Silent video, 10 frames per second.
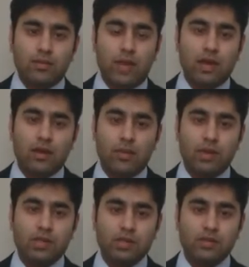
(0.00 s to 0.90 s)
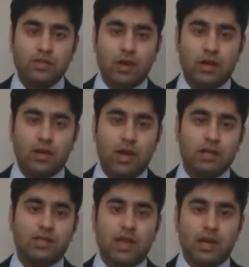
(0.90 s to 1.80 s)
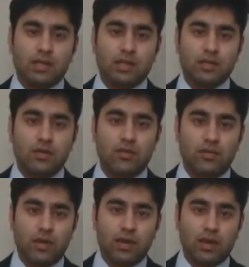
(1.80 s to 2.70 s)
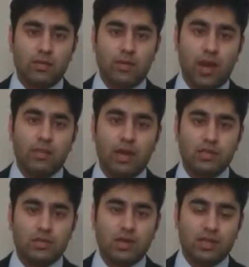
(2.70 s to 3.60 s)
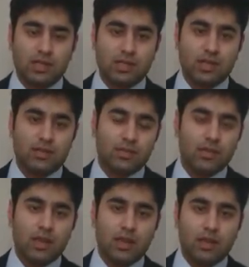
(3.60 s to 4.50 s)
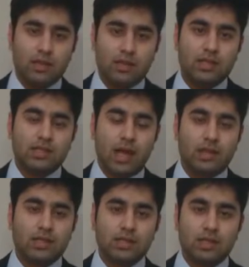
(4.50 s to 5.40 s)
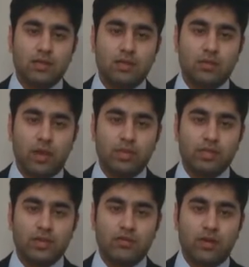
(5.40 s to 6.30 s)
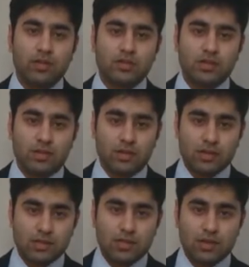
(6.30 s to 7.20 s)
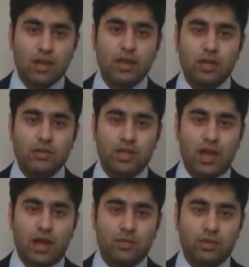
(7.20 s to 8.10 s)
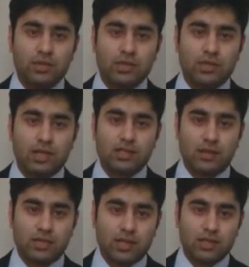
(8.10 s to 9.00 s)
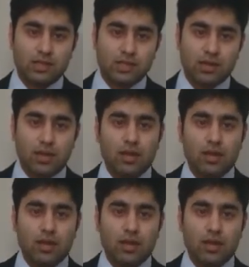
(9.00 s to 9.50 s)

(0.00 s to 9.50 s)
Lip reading: Many companies use underhanded tactics to avoid and bypass drug testing. These tactics include publishing false results, using animals as test subjects,